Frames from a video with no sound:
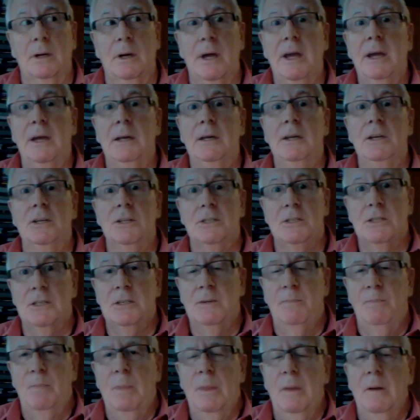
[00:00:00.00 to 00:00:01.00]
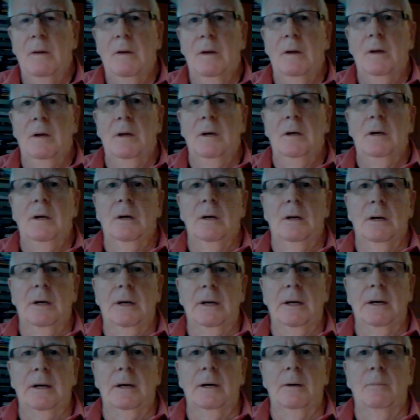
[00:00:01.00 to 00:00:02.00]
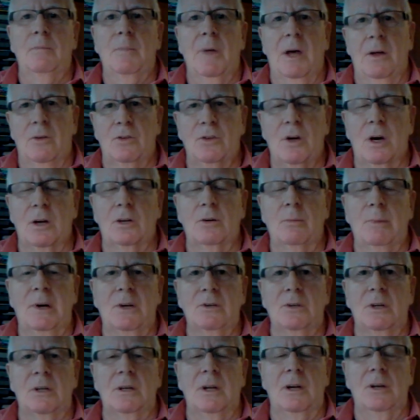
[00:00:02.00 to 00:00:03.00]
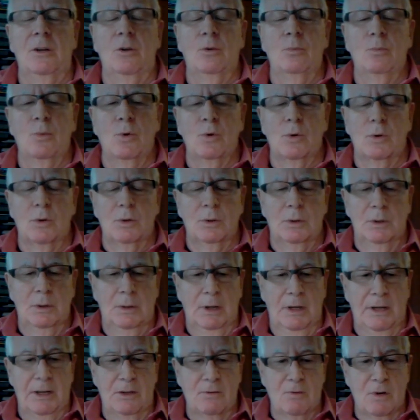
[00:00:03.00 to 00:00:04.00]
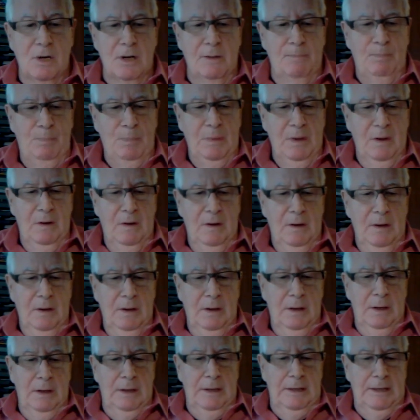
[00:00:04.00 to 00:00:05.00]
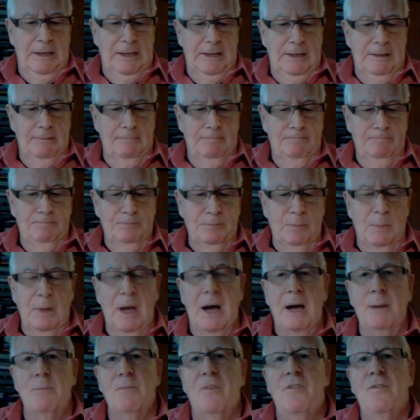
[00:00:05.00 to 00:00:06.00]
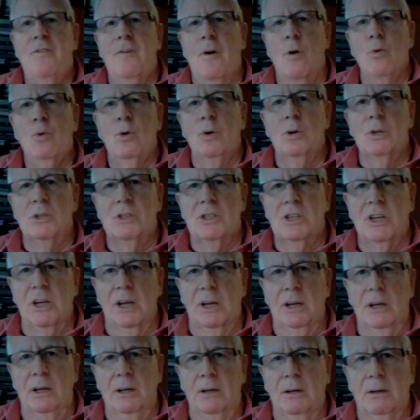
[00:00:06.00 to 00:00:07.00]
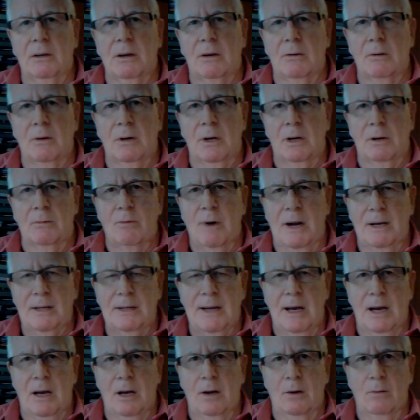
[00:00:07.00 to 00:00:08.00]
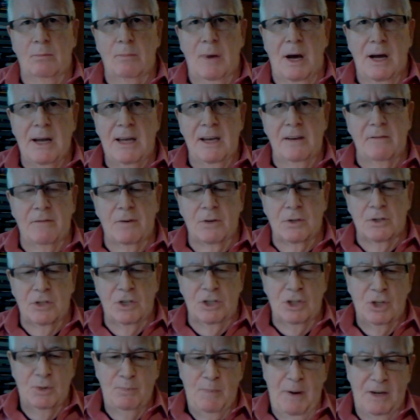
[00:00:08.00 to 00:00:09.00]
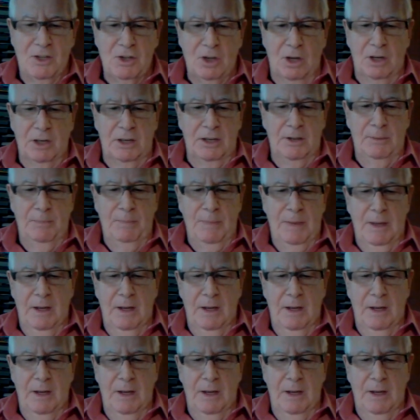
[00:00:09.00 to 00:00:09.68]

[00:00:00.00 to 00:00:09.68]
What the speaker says: 80s. I'll talk about that a little more later on. I'm focusing right now my efforts especially